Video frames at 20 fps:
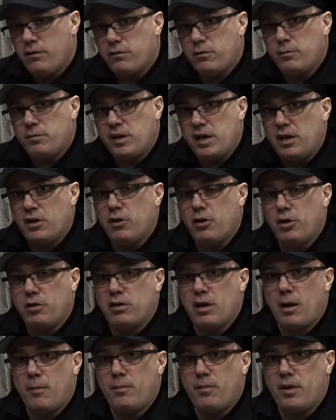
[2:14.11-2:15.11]
from being
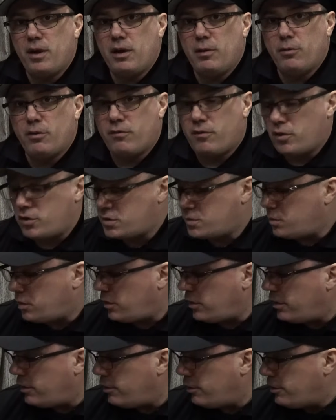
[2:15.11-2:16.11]
hooked up in reverse
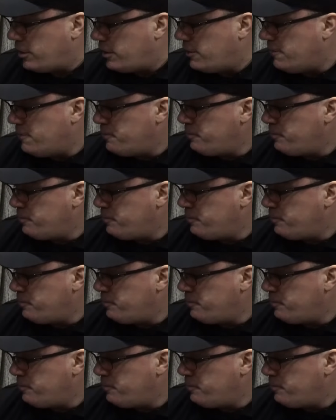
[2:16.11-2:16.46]
polarity.